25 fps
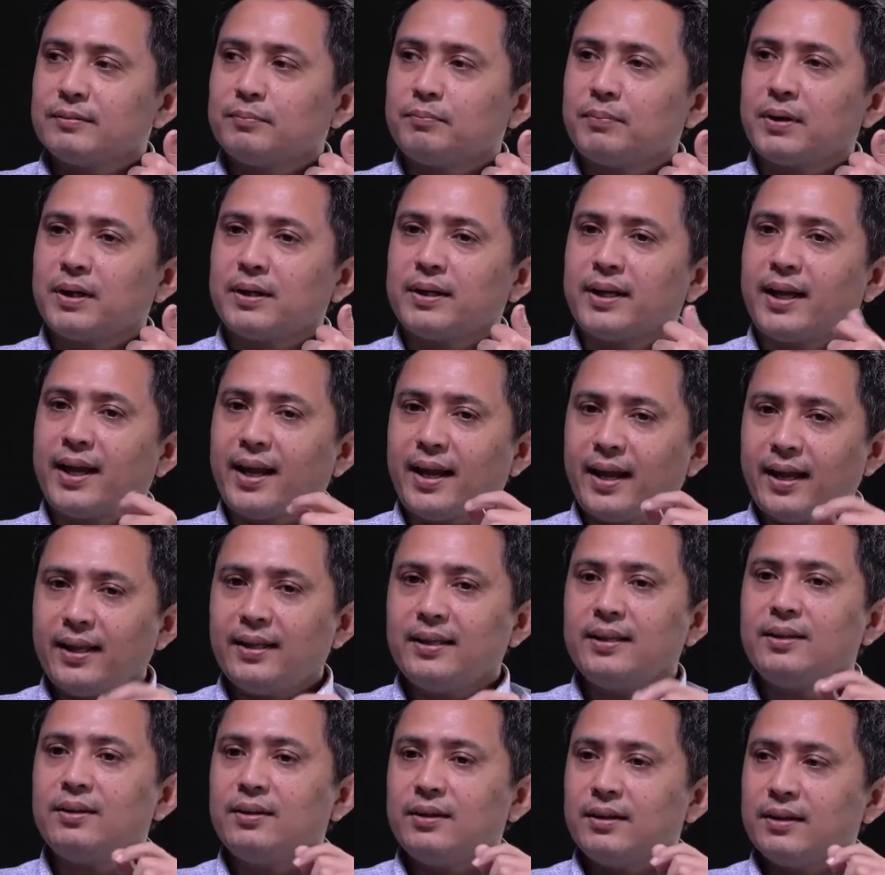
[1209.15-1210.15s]
But
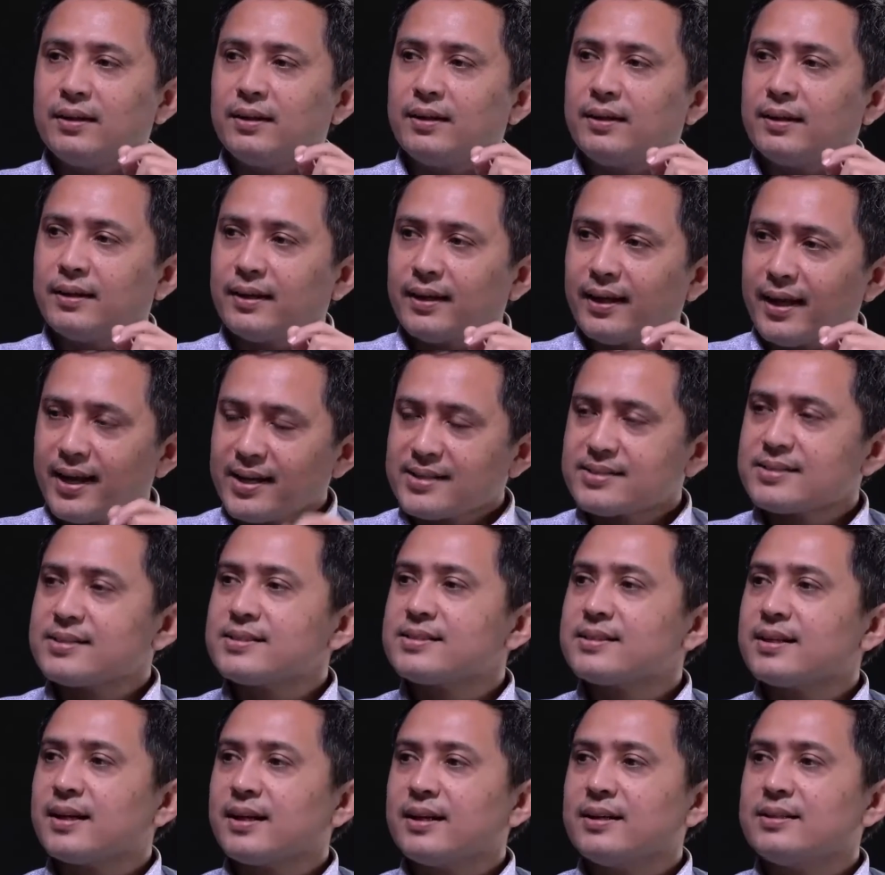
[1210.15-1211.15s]
any
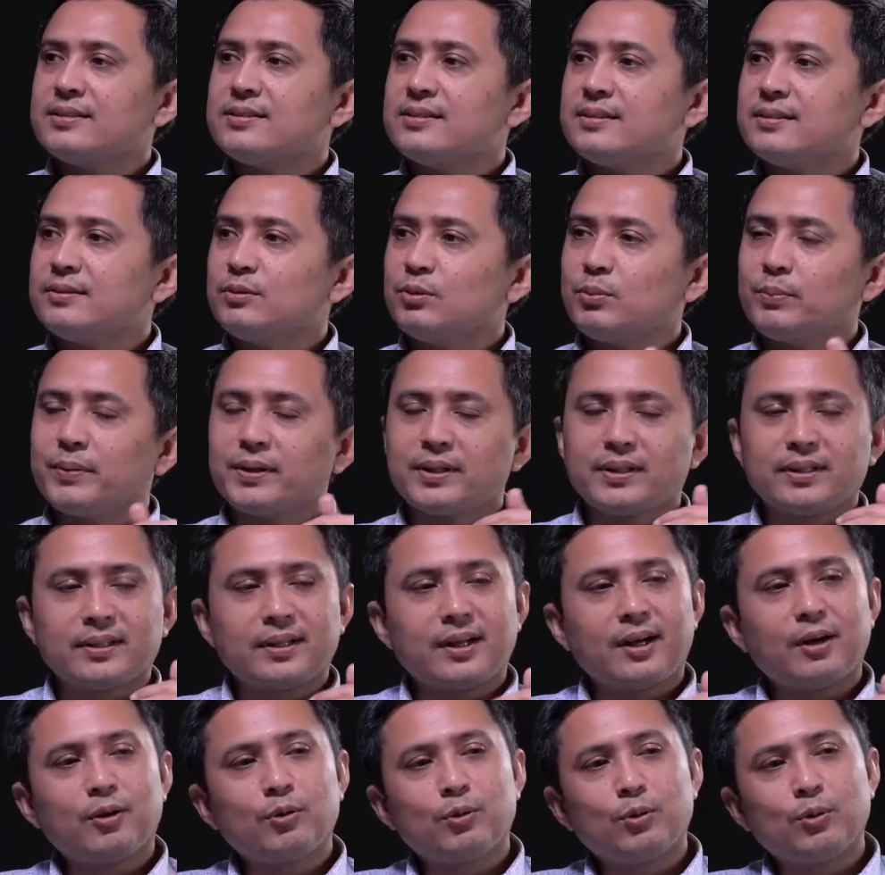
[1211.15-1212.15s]
exercise, no matter
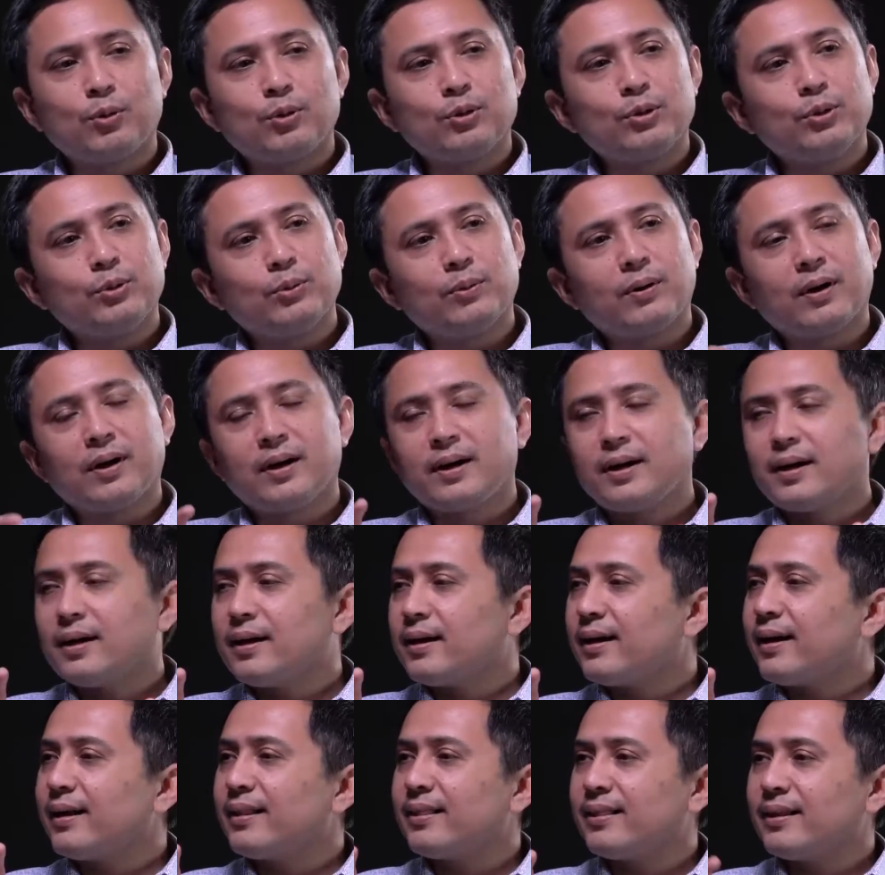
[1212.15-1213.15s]
how old you are,
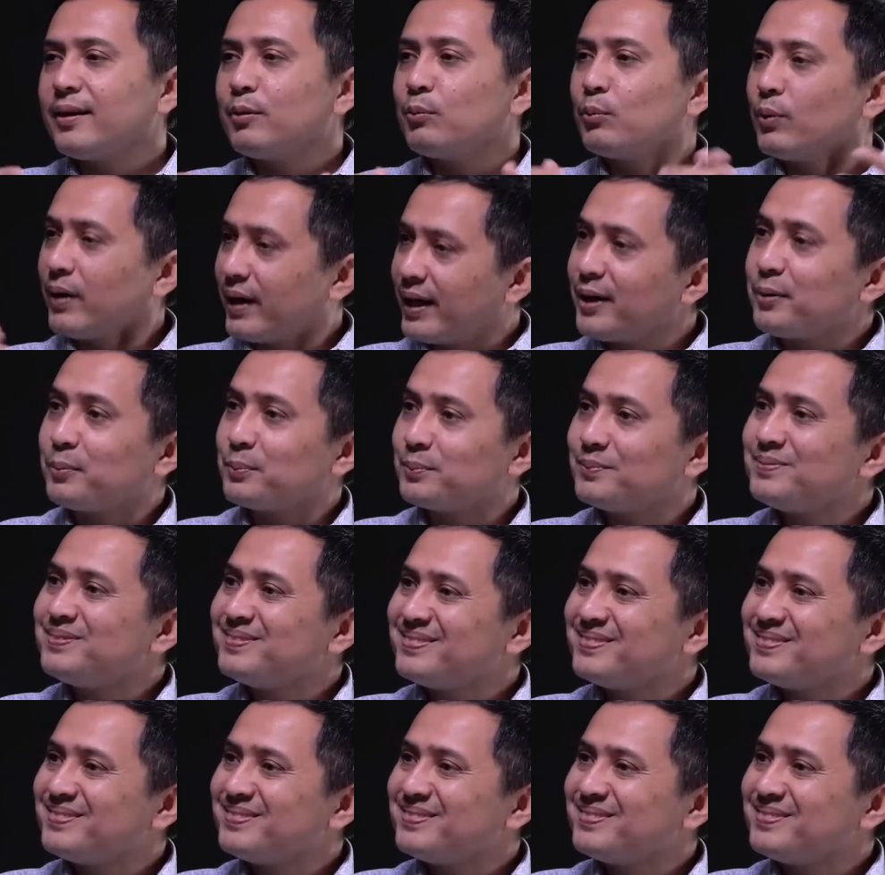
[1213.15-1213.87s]
I think will help.